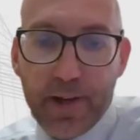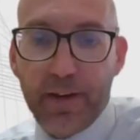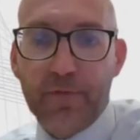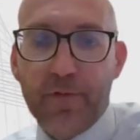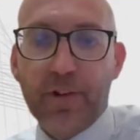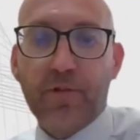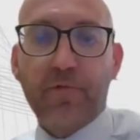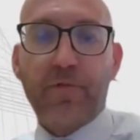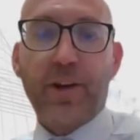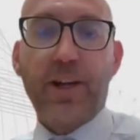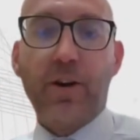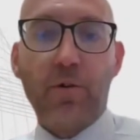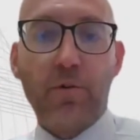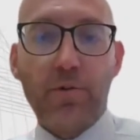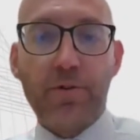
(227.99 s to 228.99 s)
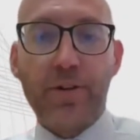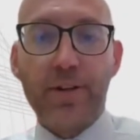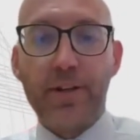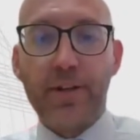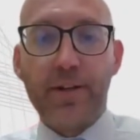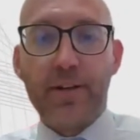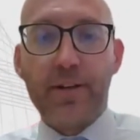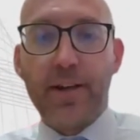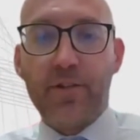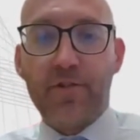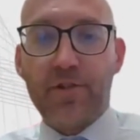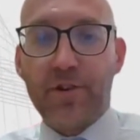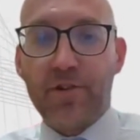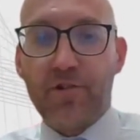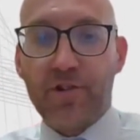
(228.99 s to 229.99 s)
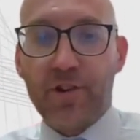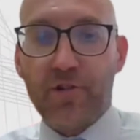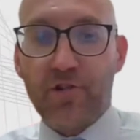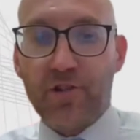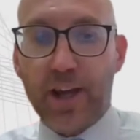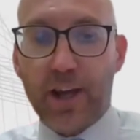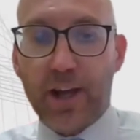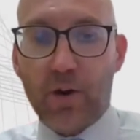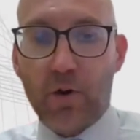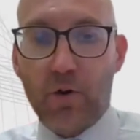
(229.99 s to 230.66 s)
And if it's freehold, is it a sunset